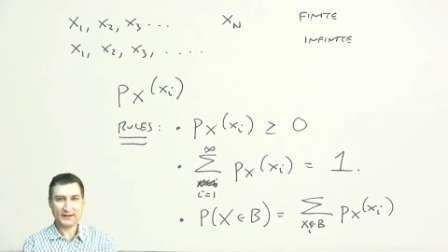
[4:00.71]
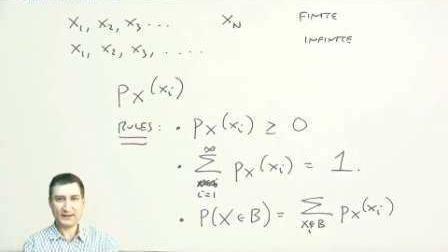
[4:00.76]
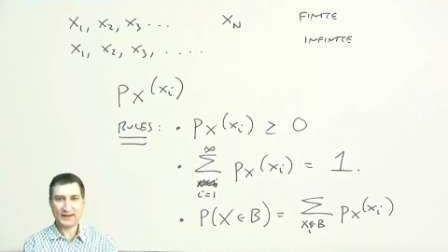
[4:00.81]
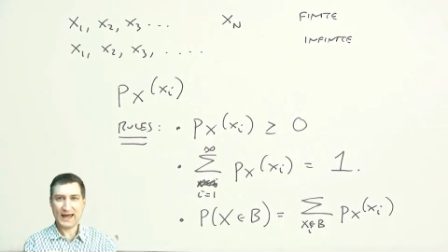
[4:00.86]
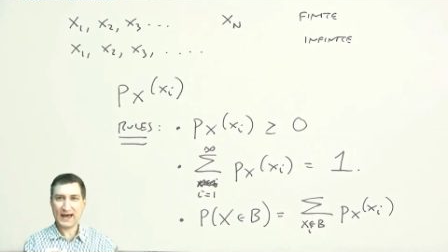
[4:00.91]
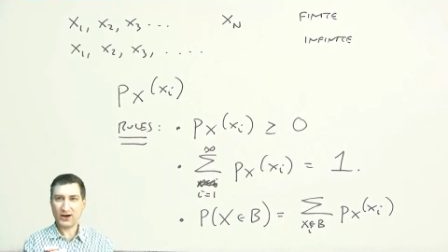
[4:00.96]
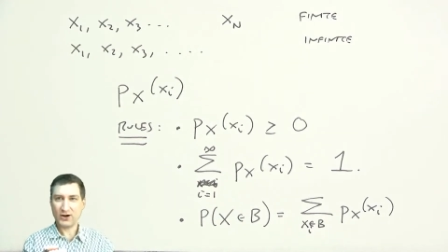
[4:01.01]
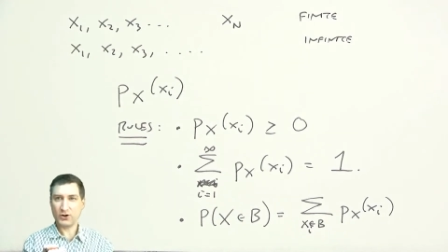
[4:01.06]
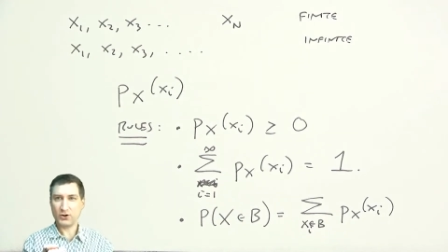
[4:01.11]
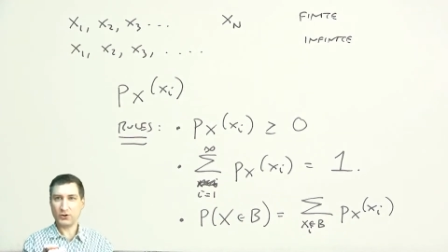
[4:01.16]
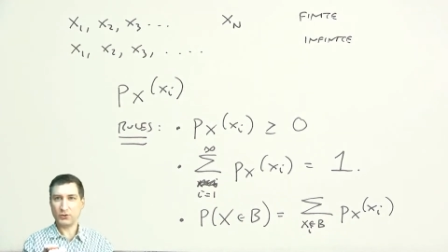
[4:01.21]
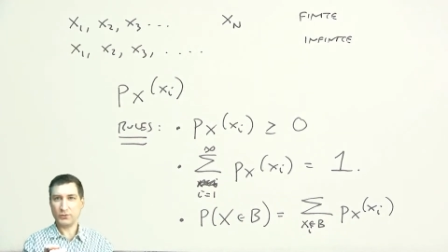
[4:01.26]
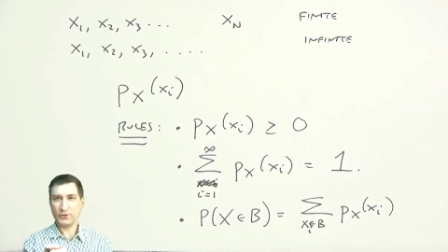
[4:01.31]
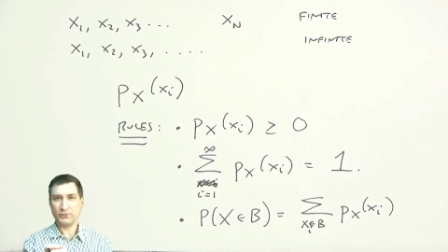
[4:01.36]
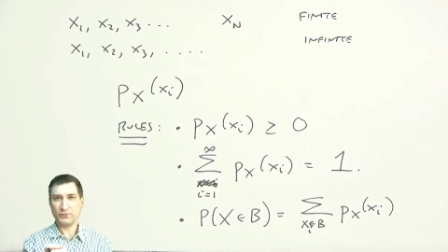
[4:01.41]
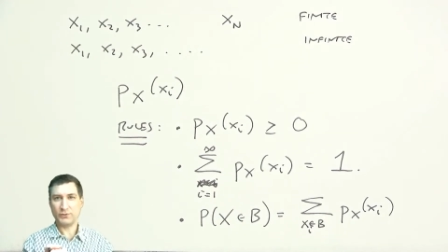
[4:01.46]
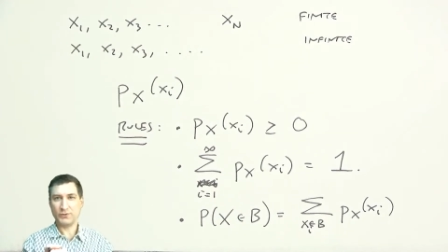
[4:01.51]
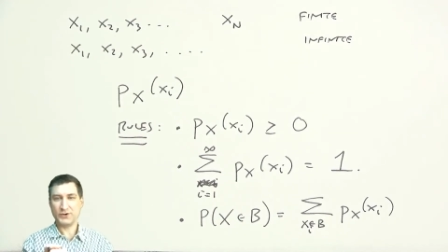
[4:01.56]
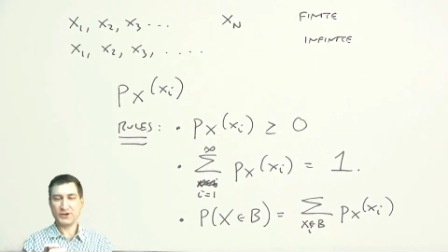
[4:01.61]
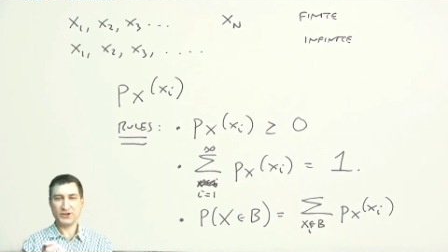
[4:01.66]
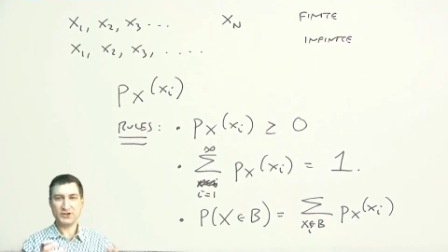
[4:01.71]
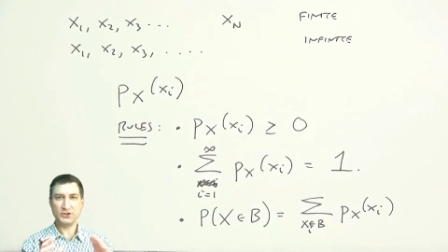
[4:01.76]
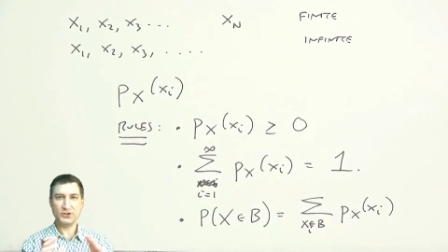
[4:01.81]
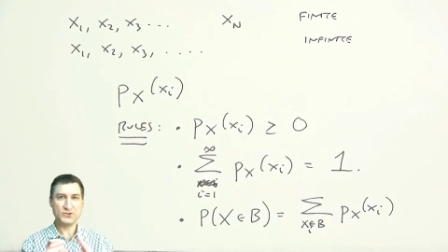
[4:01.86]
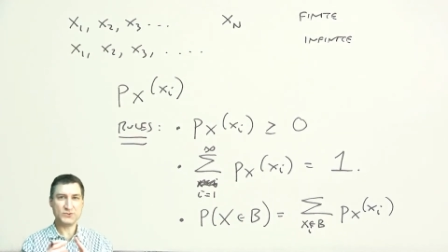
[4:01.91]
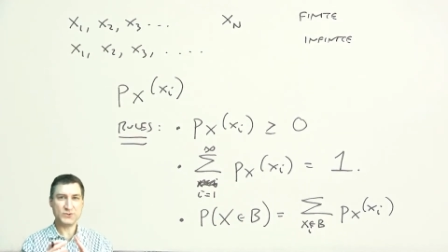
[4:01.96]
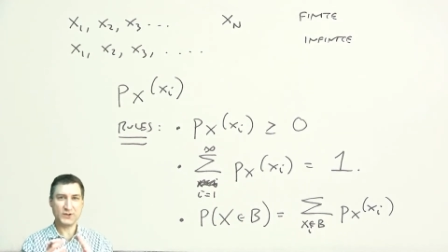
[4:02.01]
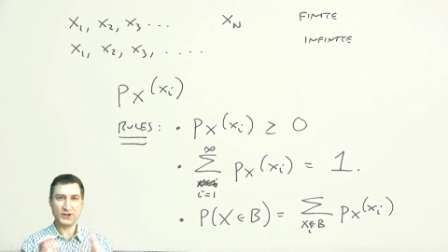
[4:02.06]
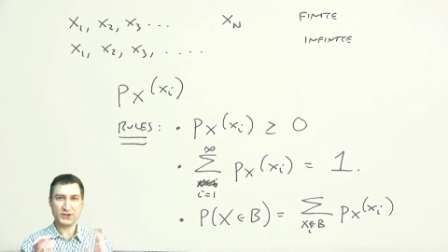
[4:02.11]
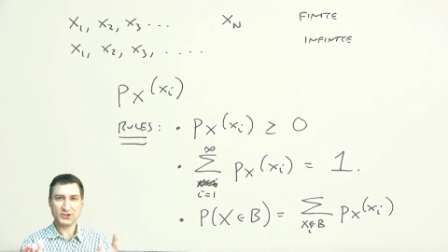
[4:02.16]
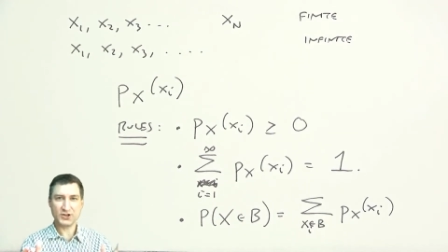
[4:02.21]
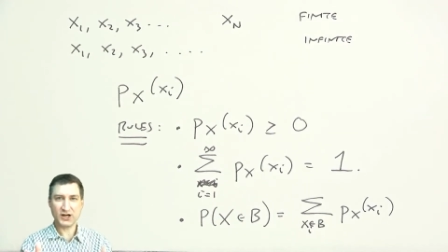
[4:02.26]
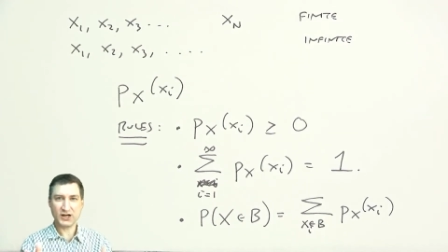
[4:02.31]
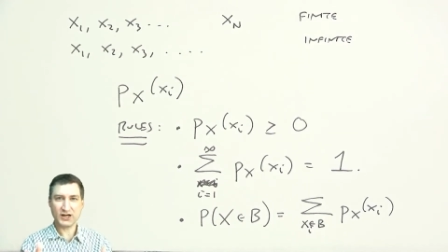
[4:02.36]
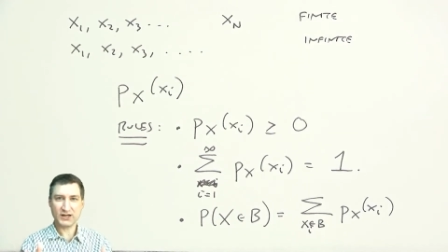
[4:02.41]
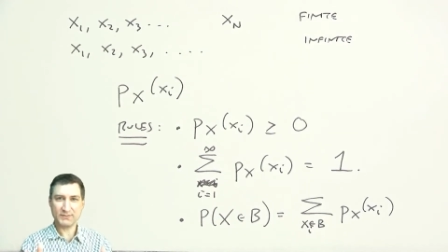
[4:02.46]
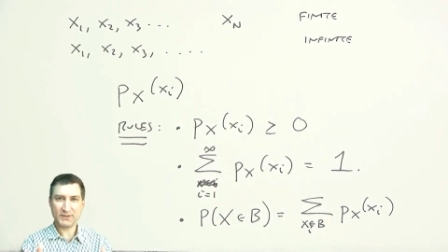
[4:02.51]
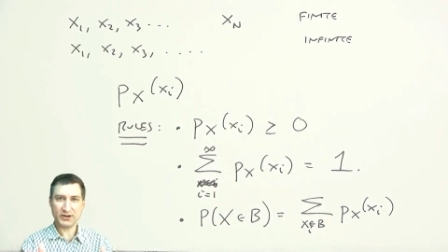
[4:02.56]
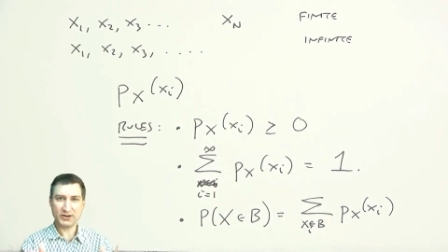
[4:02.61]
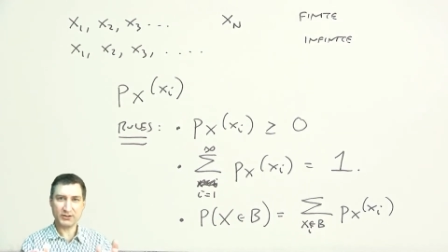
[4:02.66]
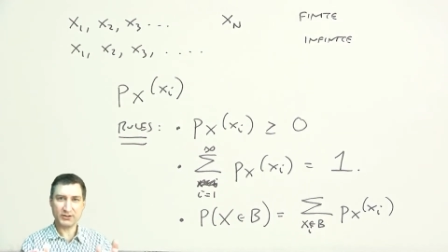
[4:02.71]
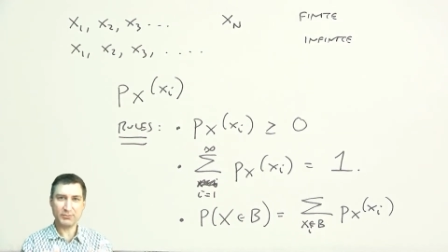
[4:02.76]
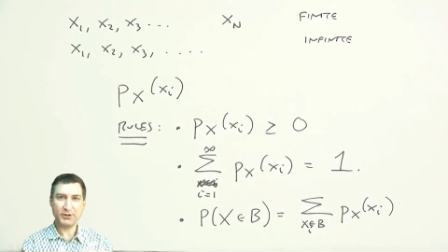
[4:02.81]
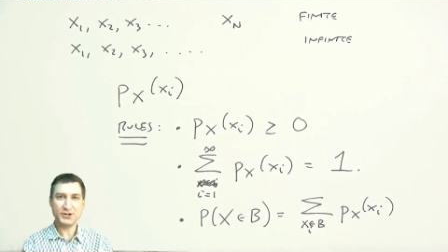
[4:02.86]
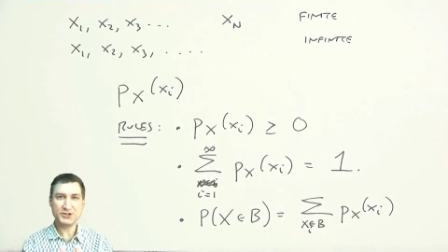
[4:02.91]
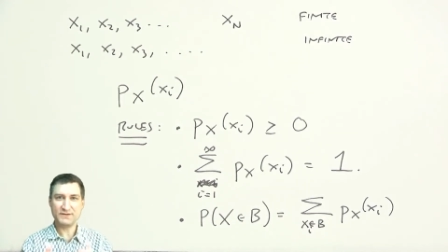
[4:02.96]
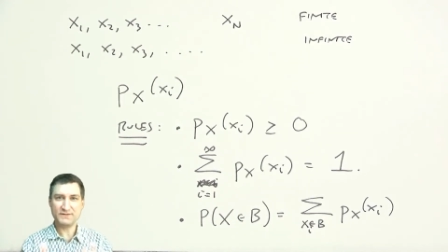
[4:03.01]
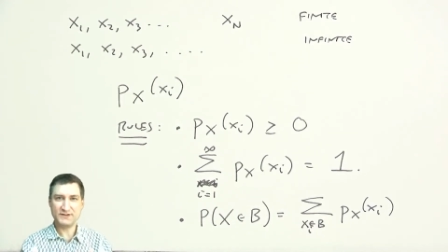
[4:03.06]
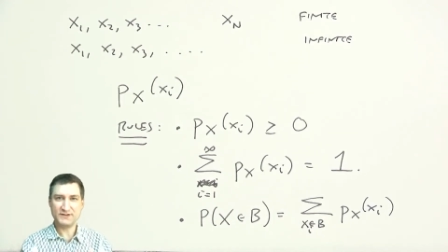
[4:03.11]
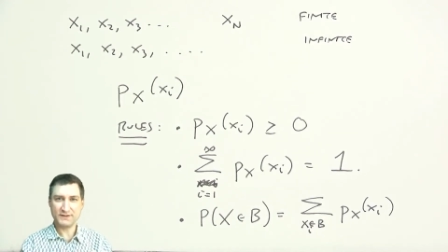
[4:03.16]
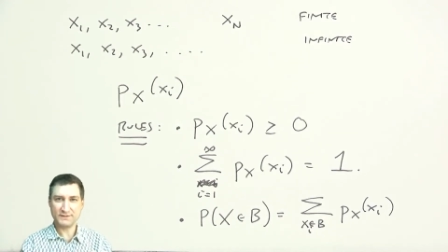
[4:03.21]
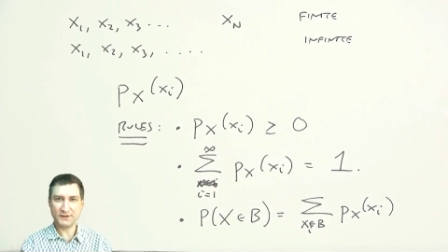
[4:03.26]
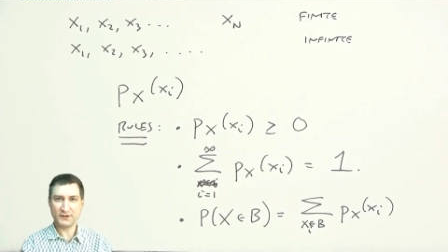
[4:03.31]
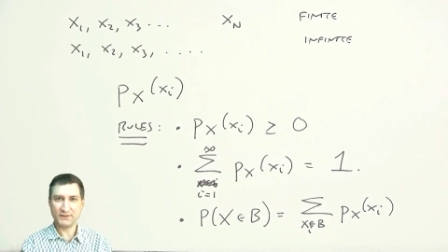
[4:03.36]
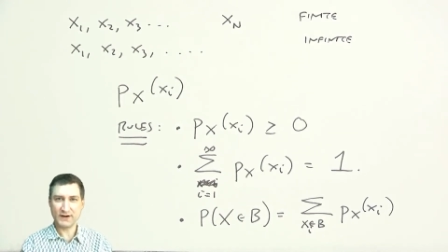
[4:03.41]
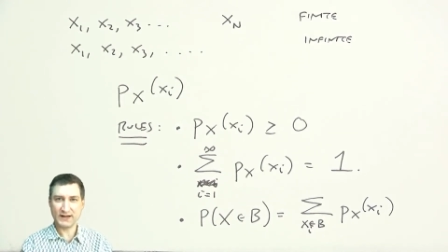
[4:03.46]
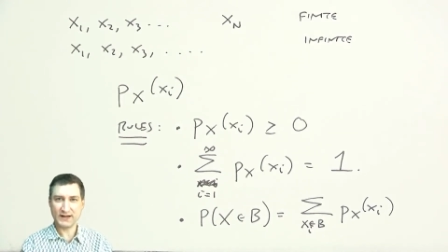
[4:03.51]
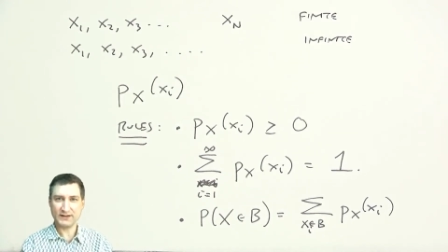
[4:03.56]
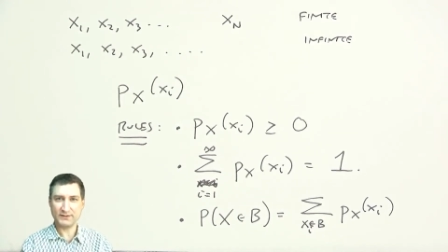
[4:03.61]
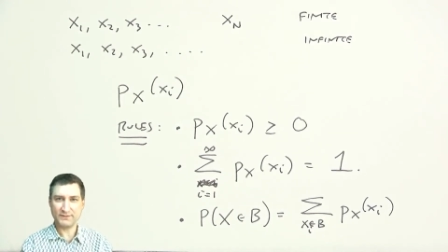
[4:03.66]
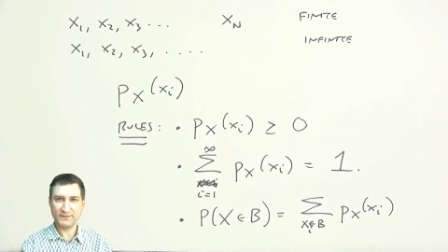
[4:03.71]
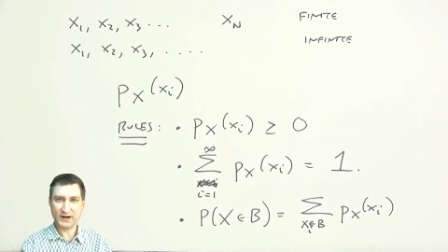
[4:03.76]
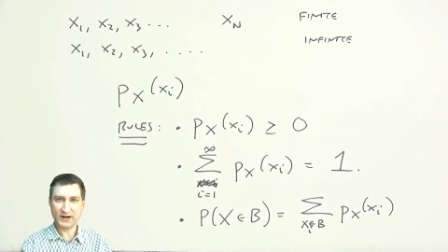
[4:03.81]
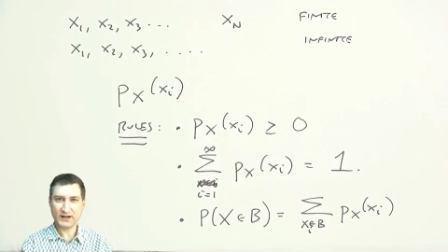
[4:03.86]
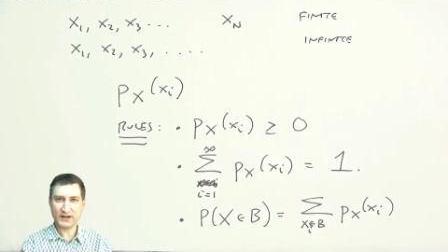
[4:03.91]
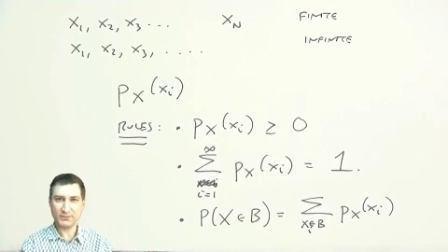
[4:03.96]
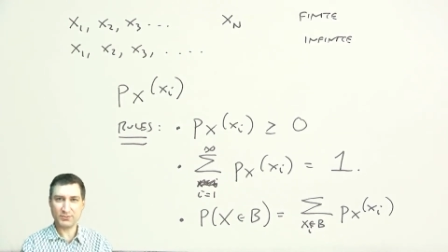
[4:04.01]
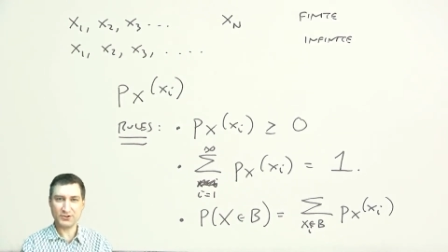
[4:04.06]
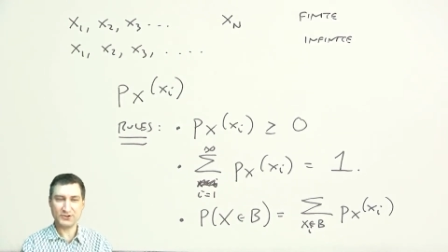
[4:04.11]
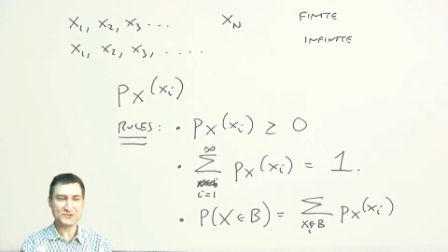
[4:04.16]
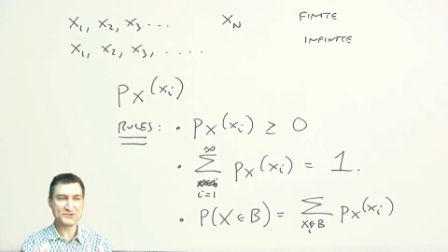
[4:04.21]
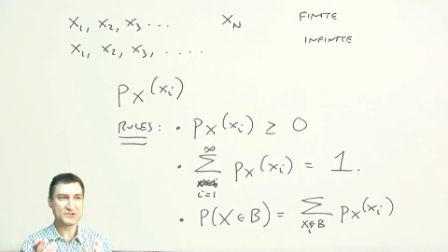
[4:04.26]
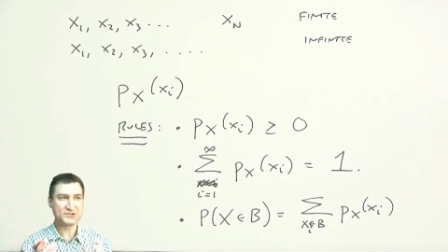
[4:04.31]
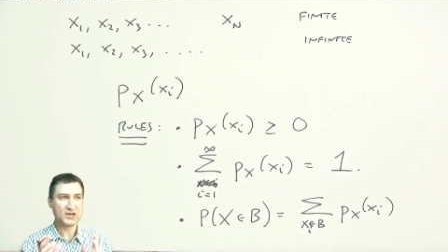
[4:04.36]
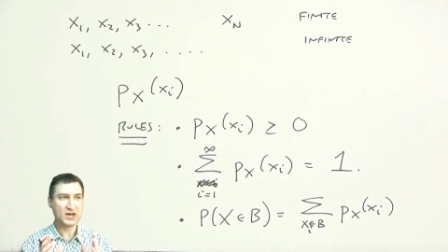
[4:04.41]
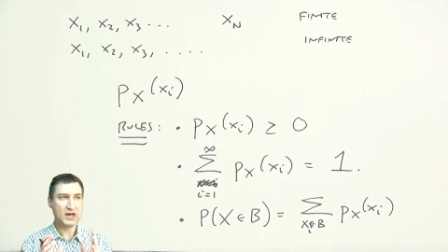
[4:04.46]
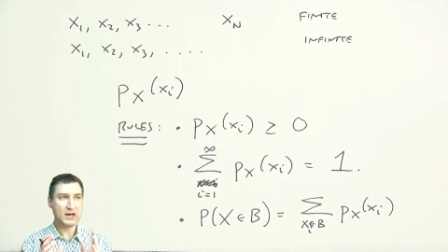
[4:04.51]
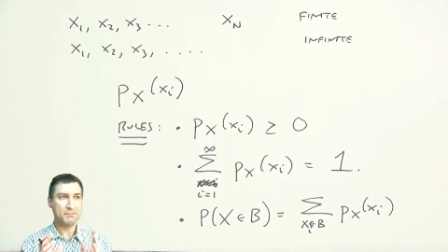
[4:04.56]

now, what we can do is we can talk about a bunch of different random variables